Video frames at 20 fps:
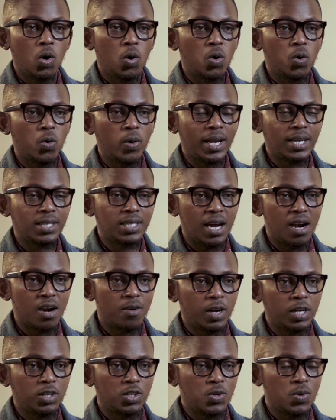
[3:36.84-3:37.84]
or a
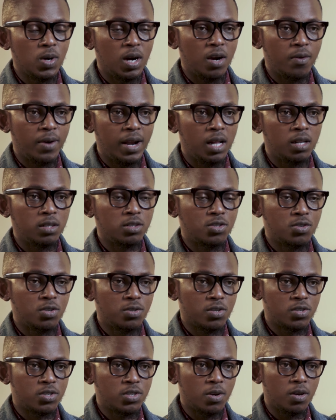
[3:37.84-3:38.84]
direct URL to
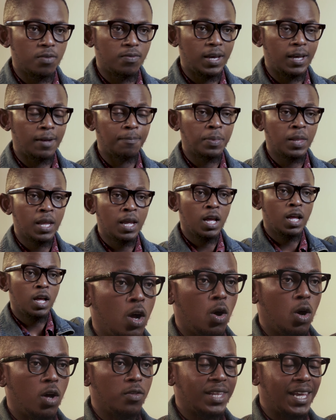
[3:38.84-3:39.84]
the survey.
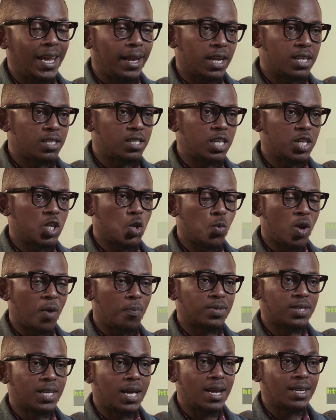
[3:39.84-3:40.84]
On the NICD
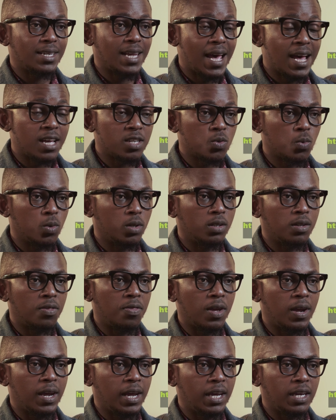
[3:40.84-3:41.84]
website as well,
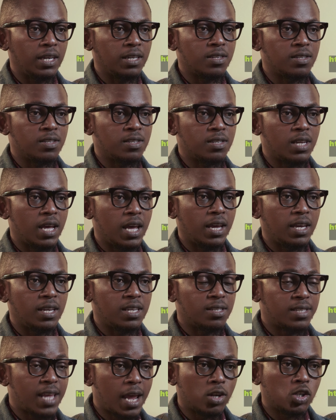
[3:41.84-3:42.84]
there is a
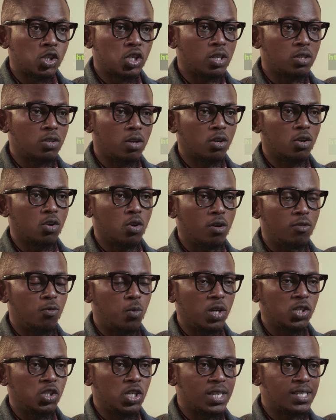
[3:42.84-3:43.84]
section on
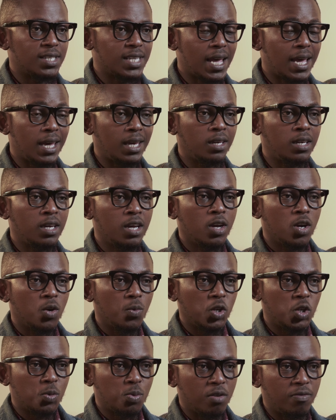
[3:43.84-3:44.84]
CoughWatchSA
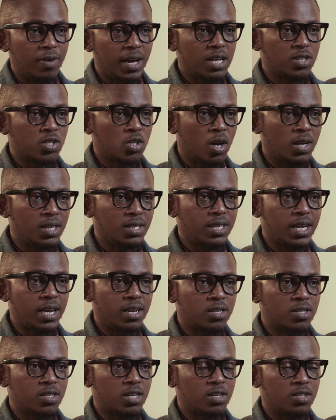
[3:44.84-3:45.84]
which provides
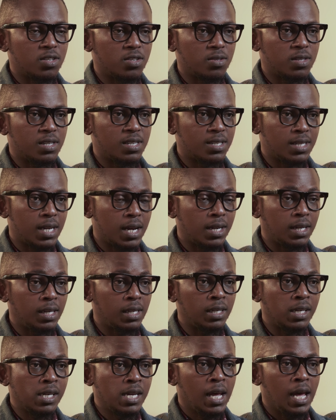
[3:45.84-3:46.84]
context into the
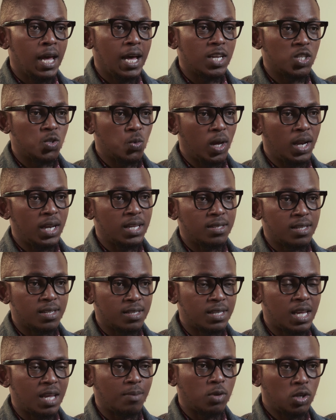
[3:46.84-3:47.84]
study, as well as the
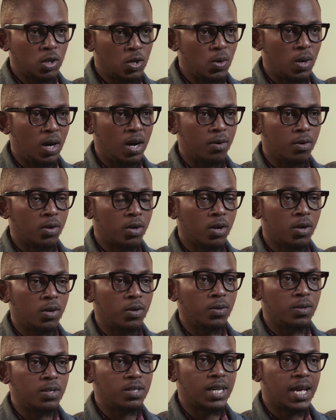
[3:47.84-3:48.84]
same QR
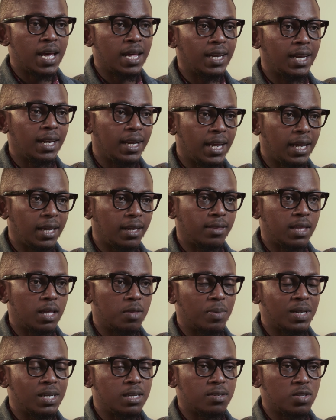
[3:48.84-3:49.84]
code and link that
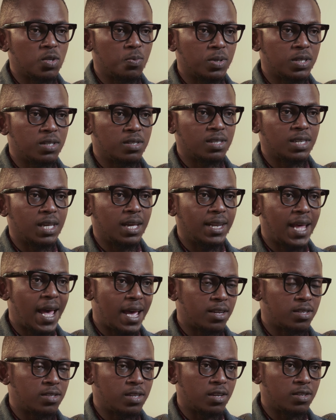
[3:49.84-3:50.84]
participants can
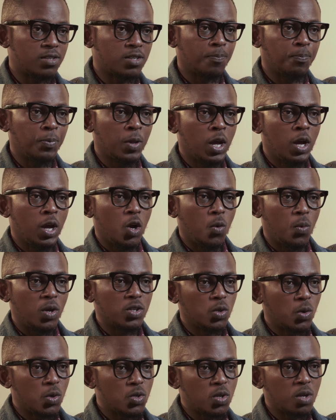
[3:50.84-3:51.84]
access.
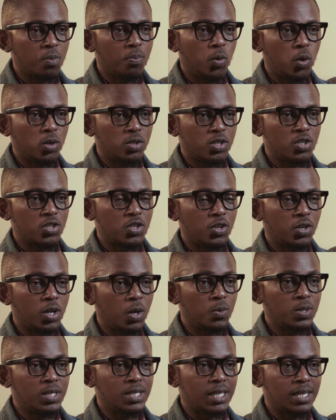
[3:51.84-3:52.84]
What's also important to
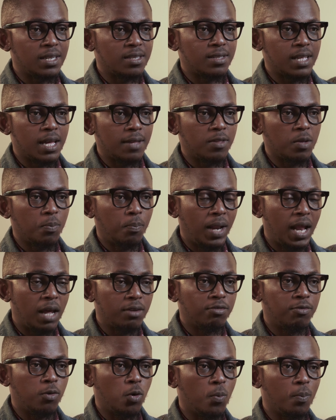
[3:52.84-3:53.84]
note is that the
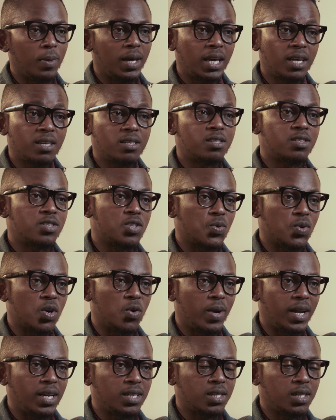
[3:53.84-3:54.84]
platform is
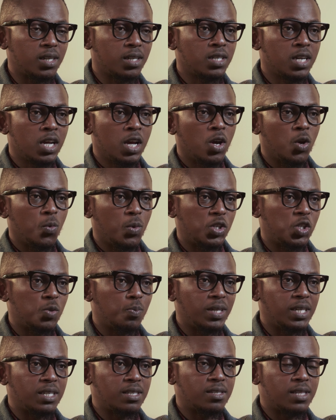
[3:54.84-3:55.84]
zero-rated, which
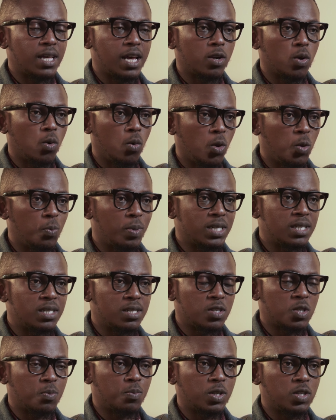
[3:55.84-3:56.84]
means that all
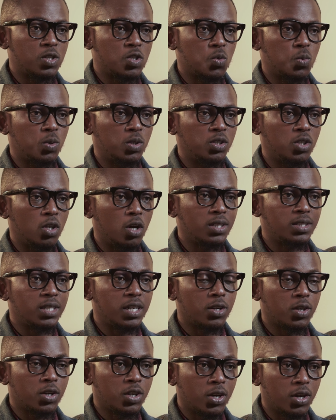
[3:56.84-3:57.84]
participants will not
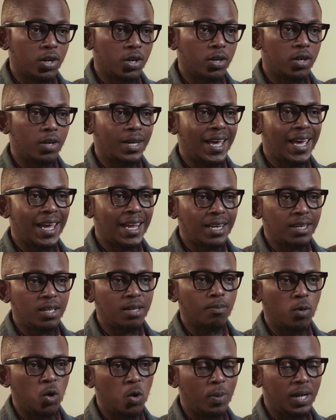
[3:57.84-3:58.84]
incur any
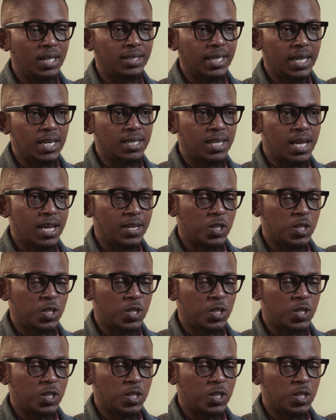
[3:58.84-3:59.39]
mobile data